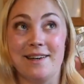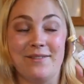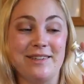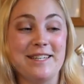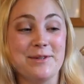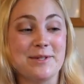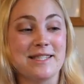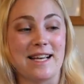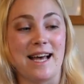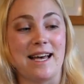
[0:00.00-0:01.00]

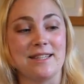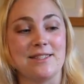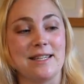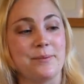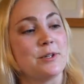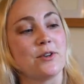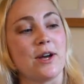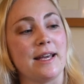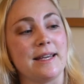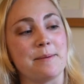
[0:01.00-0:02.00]
videos, and today we're
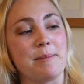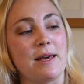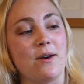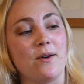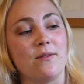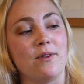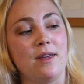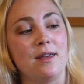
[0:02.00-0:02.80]
trying a bit of